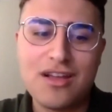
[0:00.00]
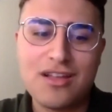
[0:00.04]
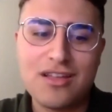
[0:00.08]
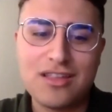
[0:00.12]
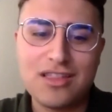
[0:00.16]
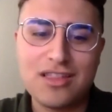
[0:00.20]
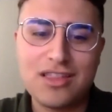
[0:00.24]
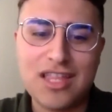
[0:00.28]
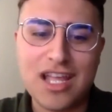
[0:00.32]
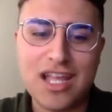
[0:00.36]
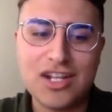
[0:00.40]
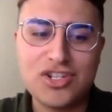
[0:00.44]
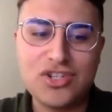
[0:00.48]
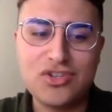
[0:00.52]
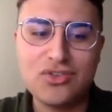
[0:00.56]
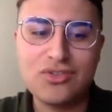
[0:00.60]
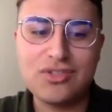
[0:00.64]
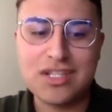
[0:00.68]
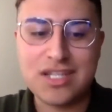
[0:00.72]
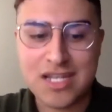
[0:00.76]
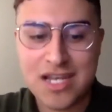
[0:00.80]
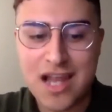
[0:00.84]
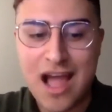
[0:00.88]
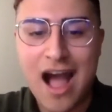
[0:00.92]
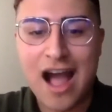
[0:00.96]
they choose
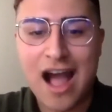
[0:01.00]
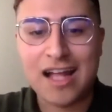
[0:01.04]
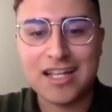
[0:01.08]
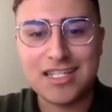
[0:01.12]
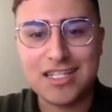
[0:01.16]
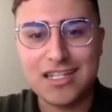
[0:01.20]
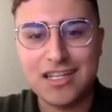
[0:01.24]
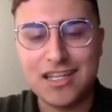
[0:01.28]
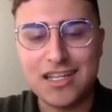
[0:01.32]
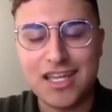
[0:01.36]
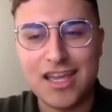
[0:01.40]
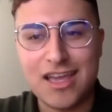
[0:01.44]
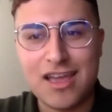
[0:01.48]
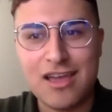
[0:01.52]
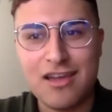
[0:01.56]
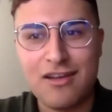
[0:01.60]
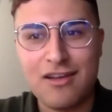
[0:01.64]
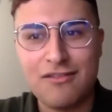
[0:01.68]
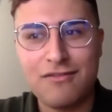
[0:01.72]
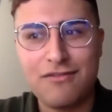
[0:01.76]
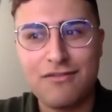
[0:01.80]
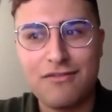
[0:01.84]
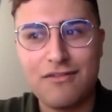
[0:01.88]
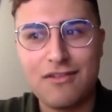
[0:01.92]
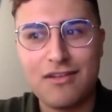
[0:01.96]
not to give
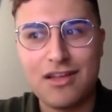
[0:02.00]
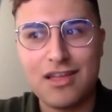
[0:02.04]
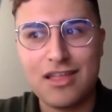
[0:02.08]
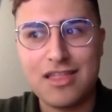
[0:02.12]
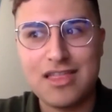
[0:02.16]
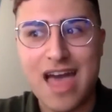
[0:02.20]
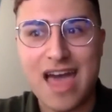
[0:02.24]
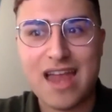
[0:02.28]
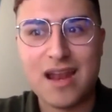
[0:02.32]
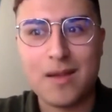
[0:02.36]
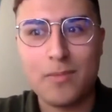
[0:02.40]
that